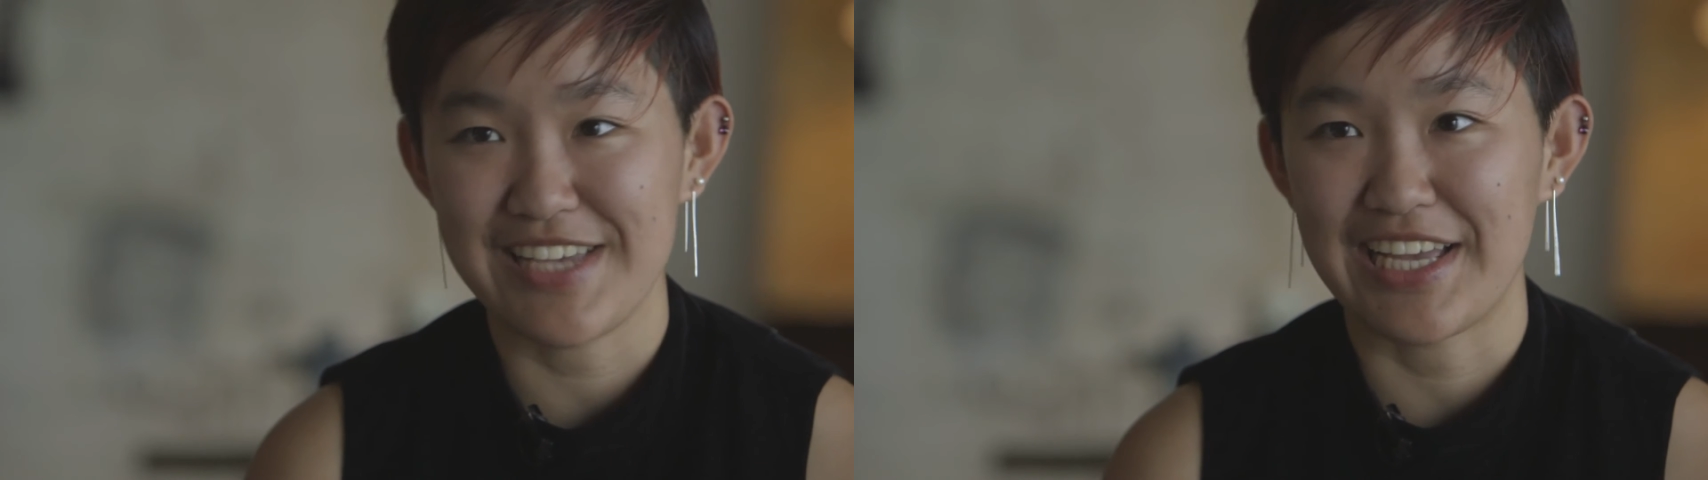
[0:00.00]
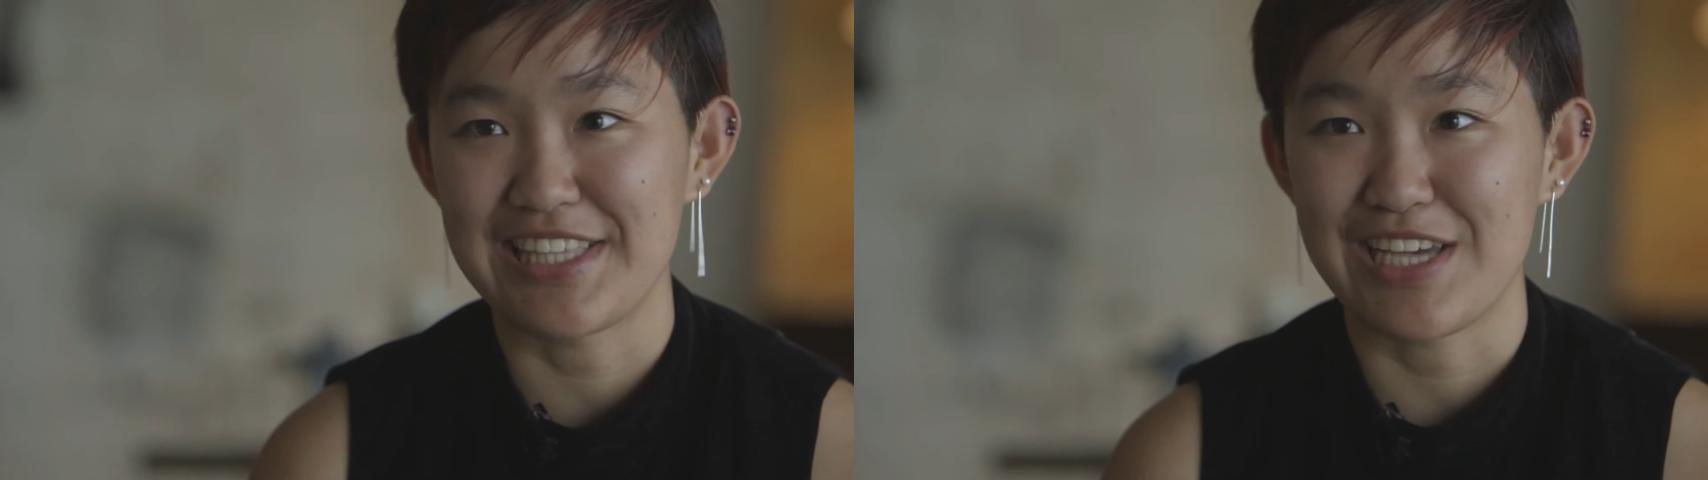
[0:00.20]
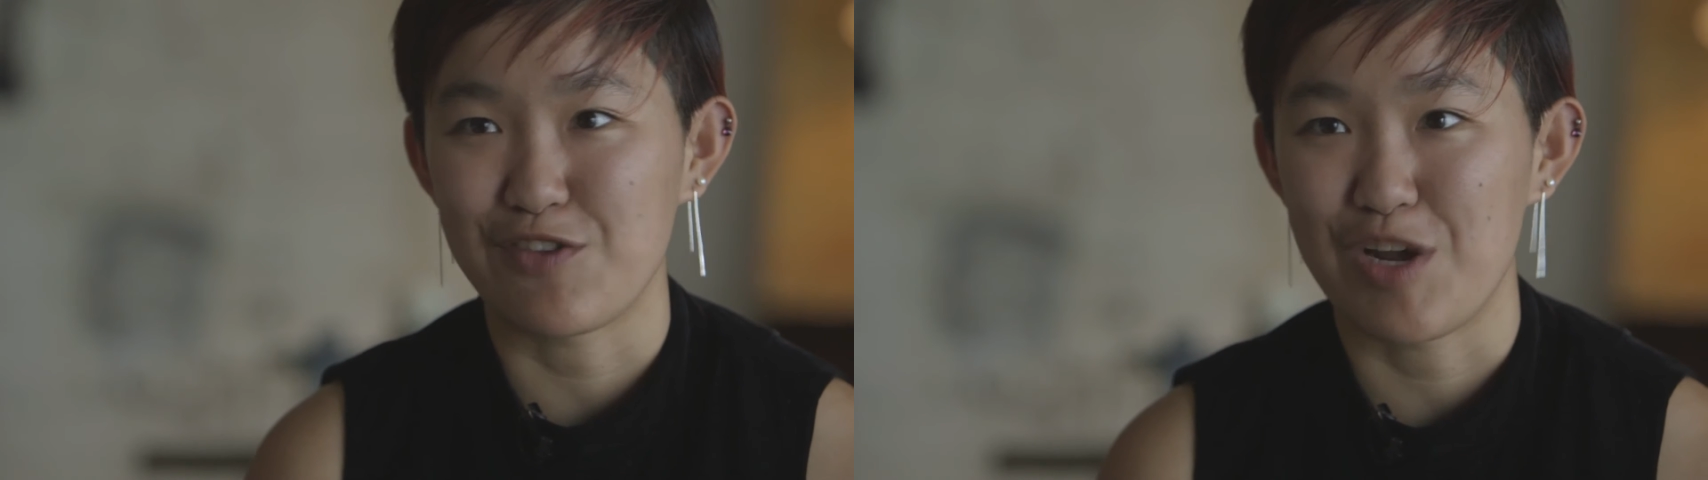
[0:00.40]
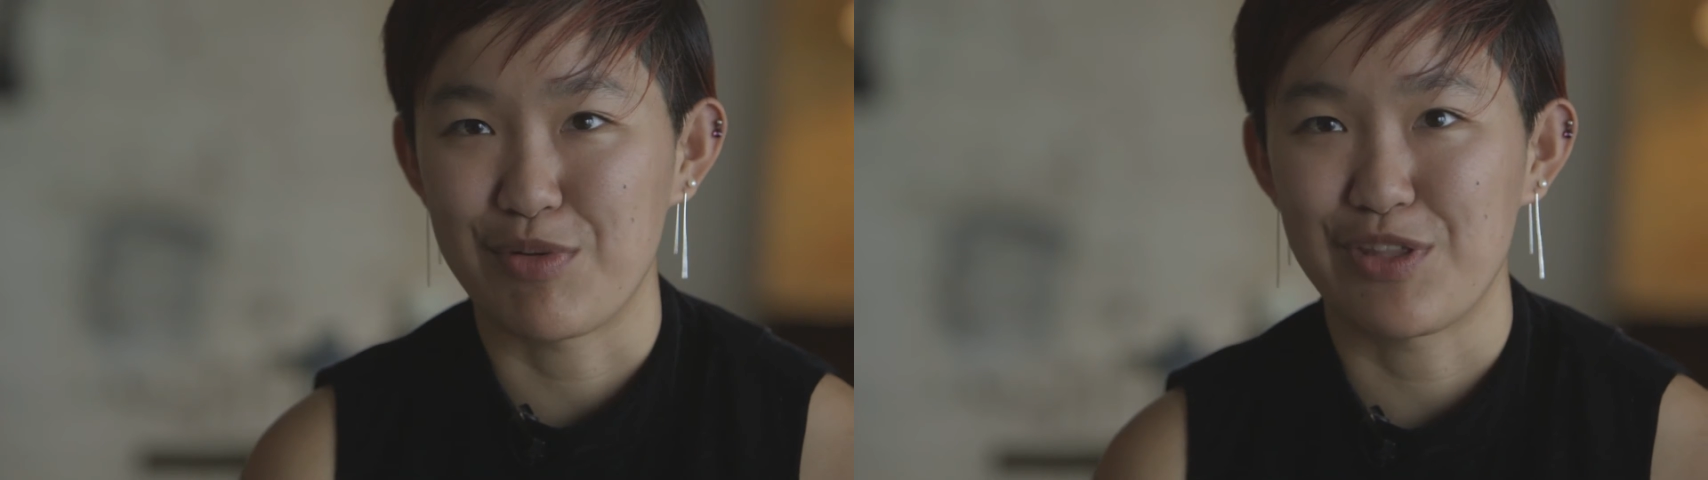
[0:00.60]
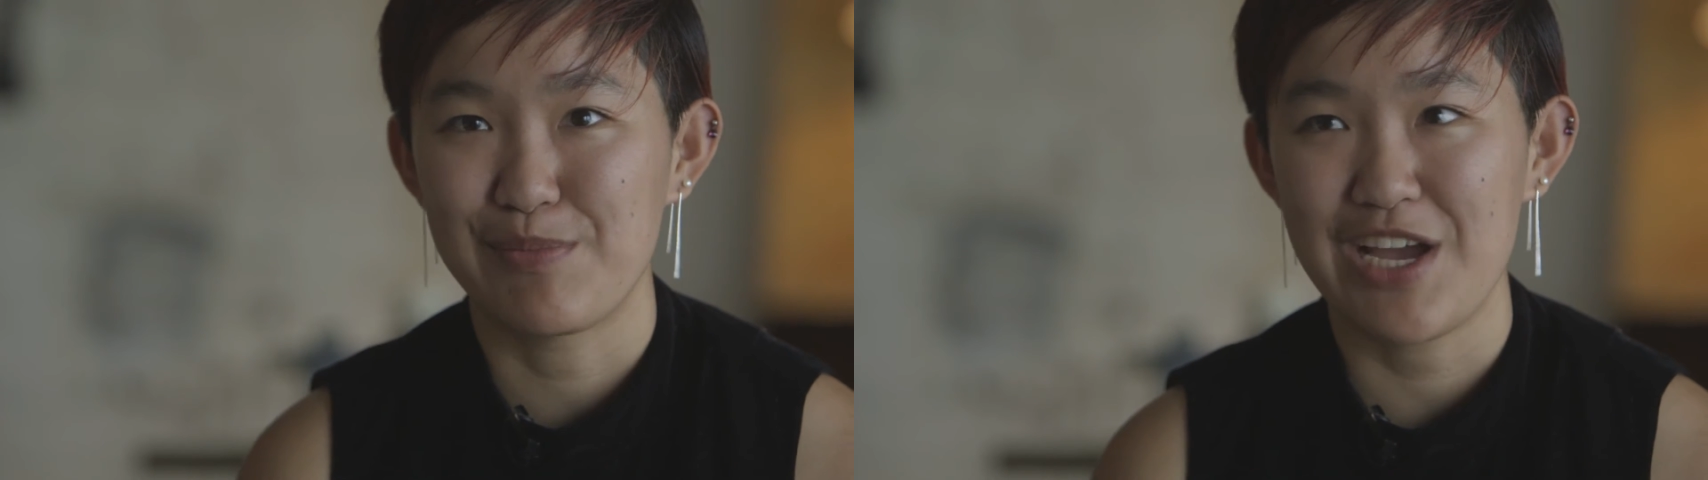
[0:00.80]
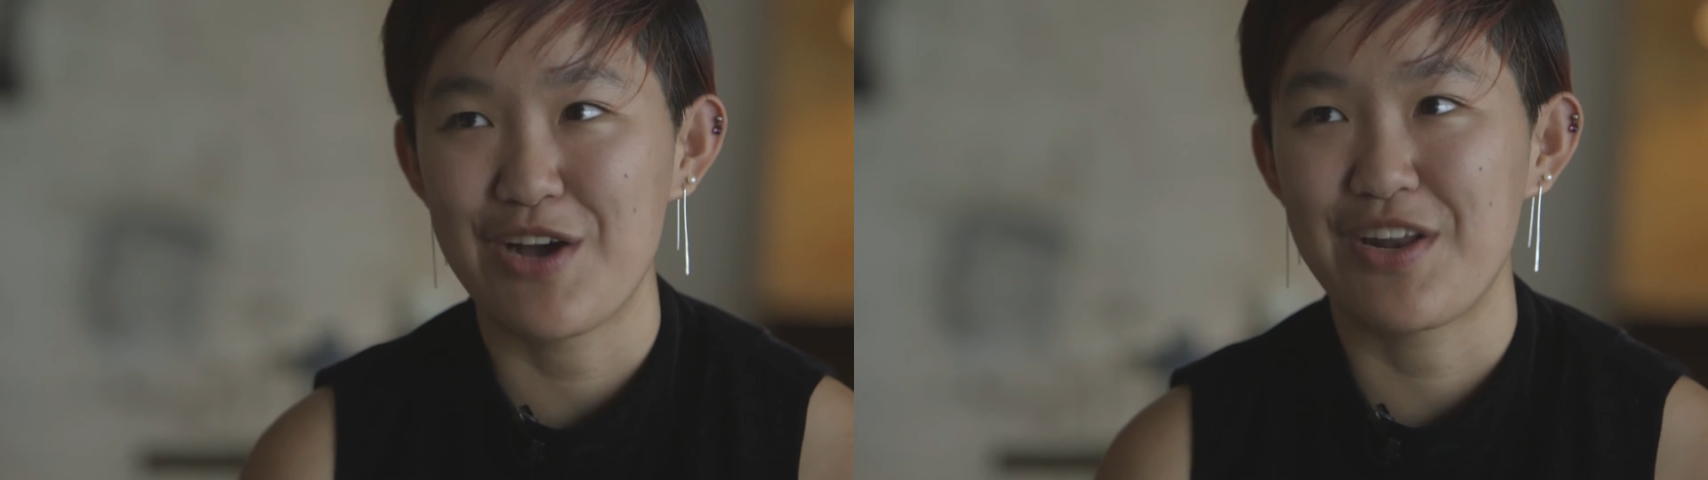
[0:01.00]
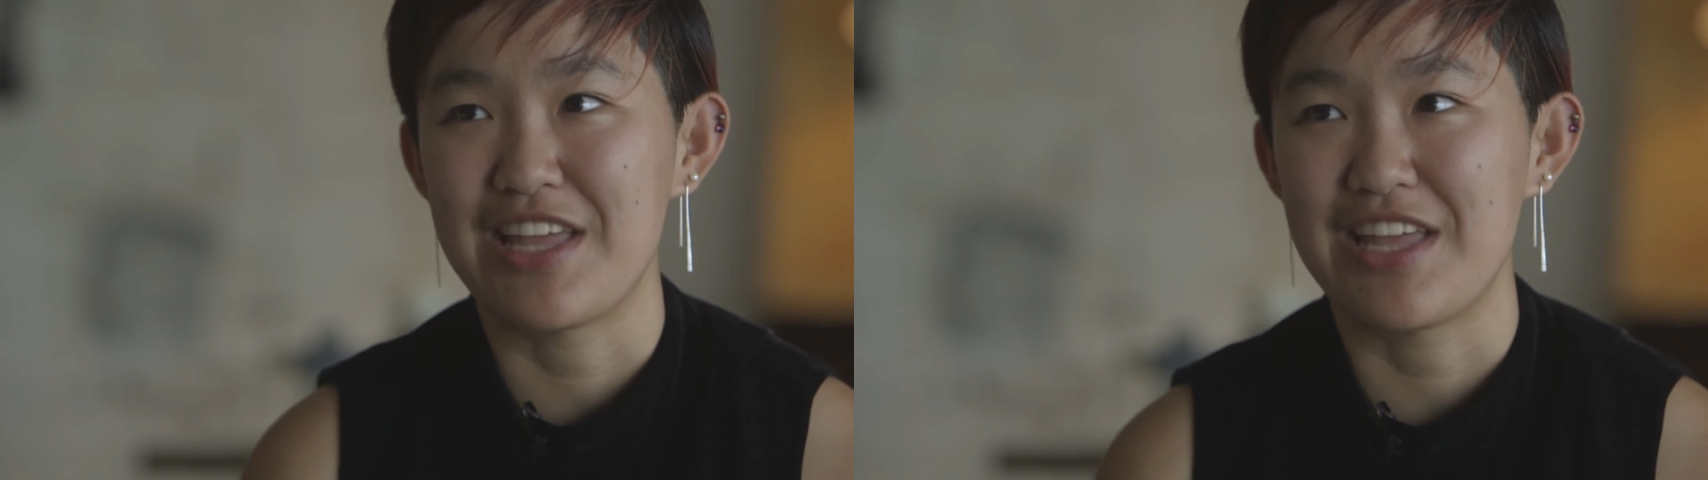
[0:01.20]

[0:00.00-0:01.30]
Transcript: seconds after I put them down,